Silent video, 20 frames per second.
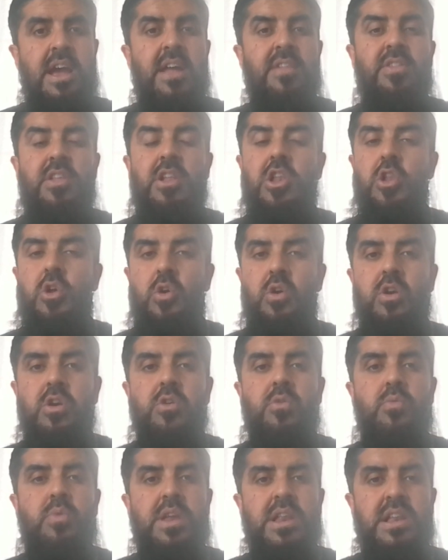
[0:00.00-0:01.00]
and the
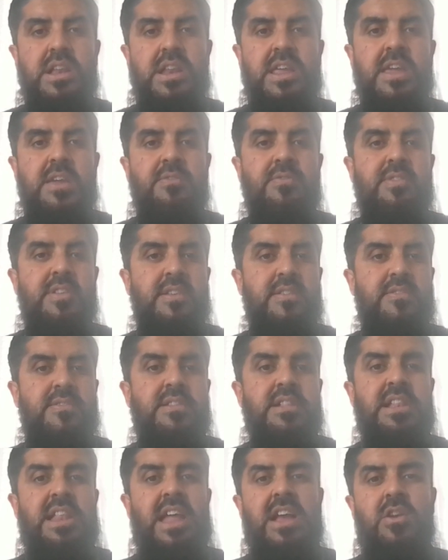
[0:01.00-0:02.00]
longer we leave
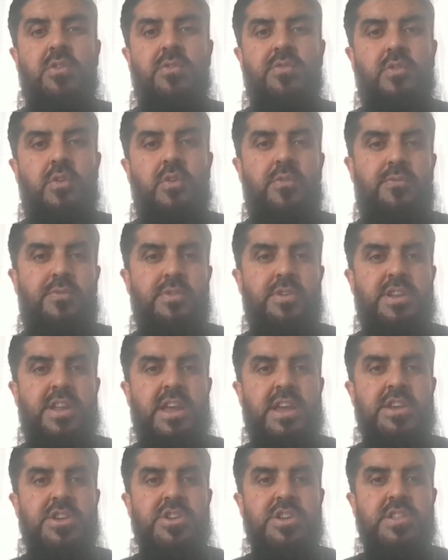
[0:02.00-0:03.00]
this lack of
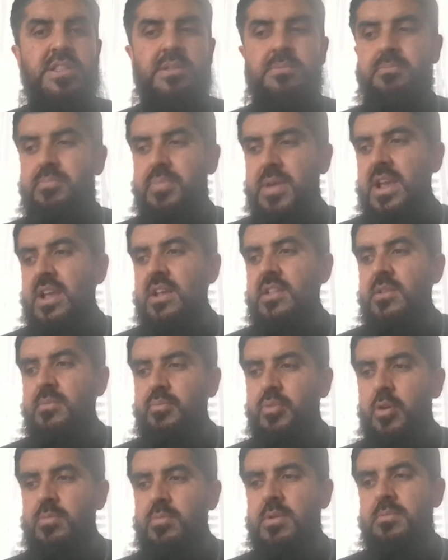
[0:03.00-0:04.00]
confrontation the bigger the
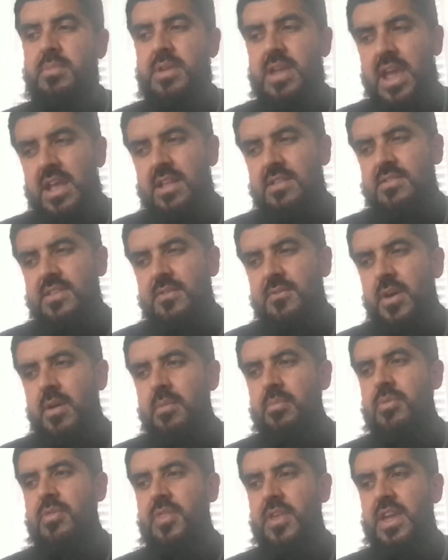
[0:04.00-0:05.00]
problem gets if
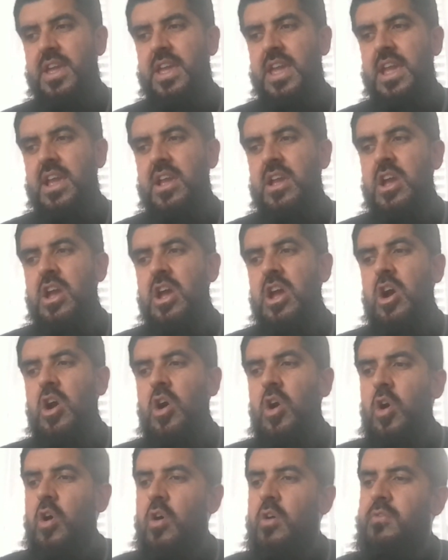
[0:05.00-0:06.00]
i'm thinking
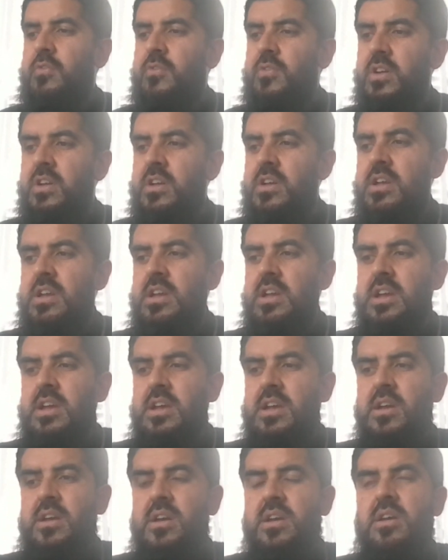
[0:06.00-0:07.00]
of
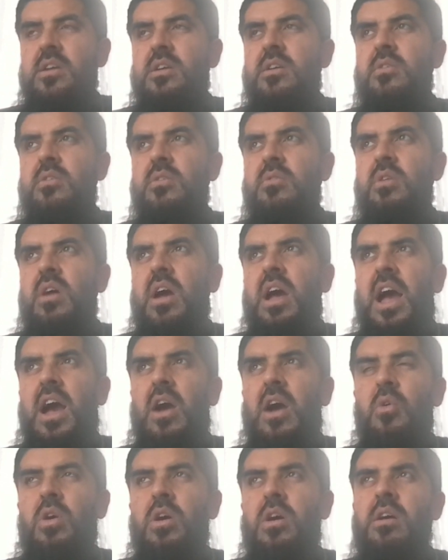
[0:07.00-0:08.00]

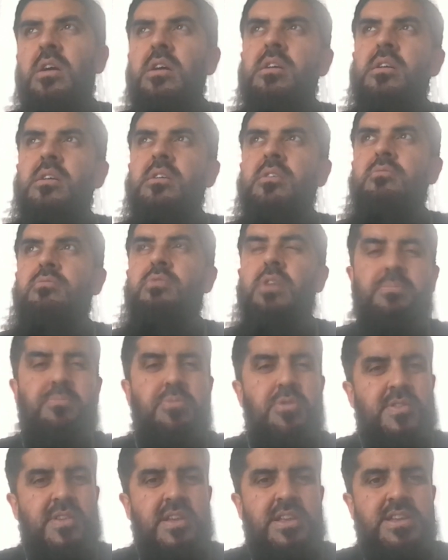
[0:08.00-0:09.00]
our
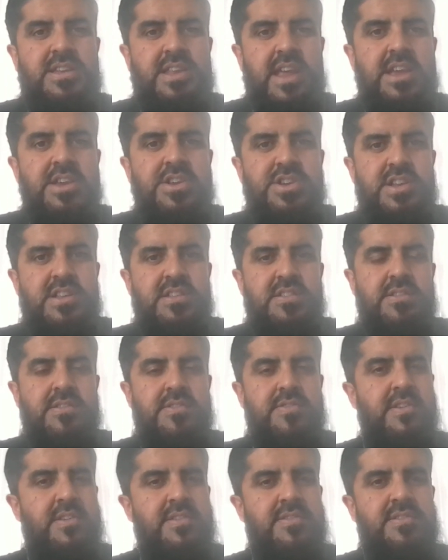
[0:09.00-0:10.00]
representation in the
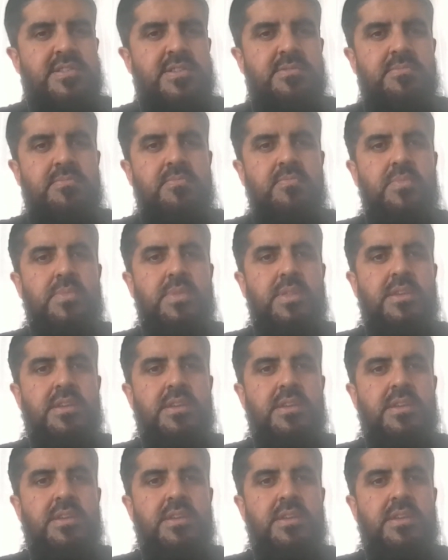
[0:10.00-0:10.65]
system